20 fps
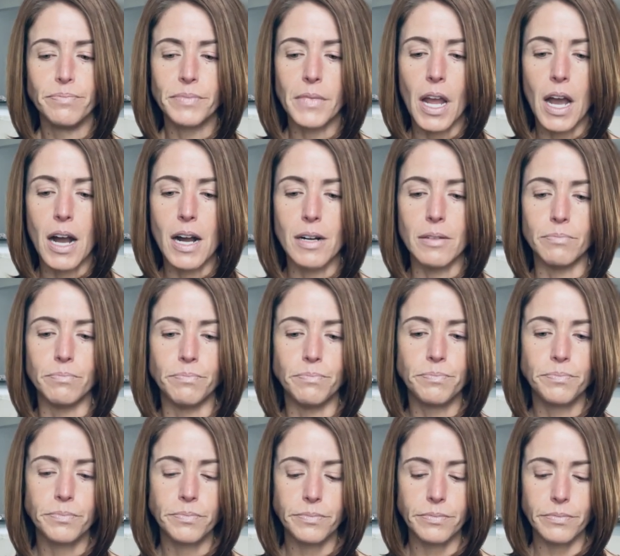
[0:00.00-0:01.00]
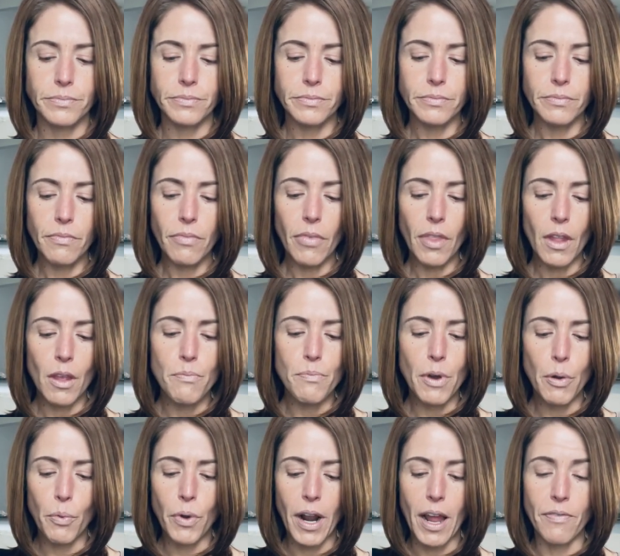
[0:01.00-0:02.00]

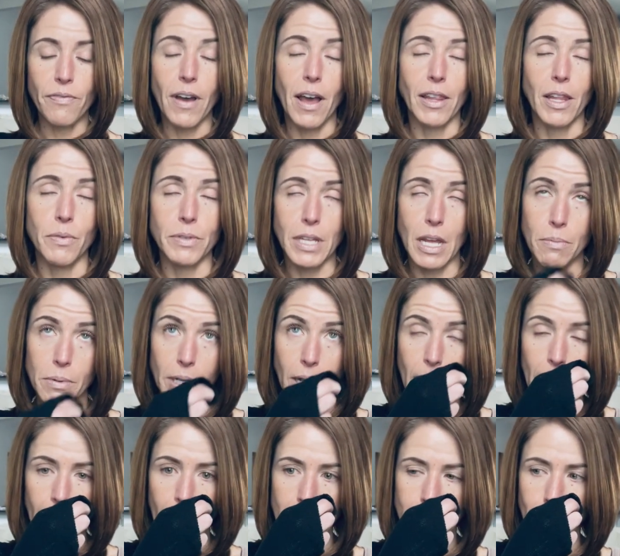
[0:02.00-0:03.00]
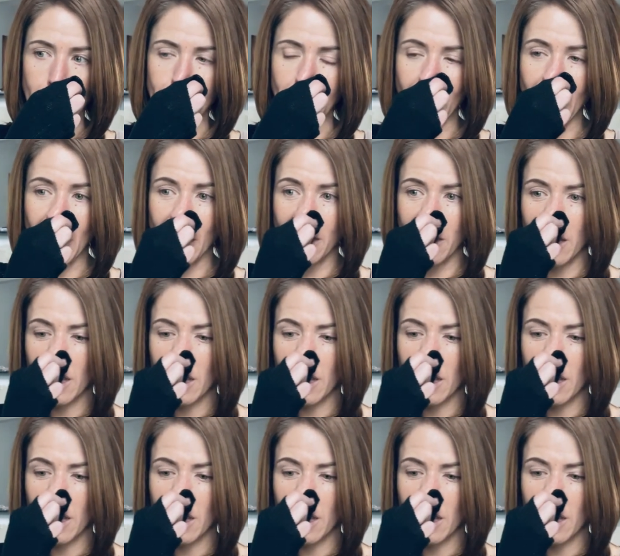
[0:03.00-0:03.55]
But when I finally was able to kind of catch my breath,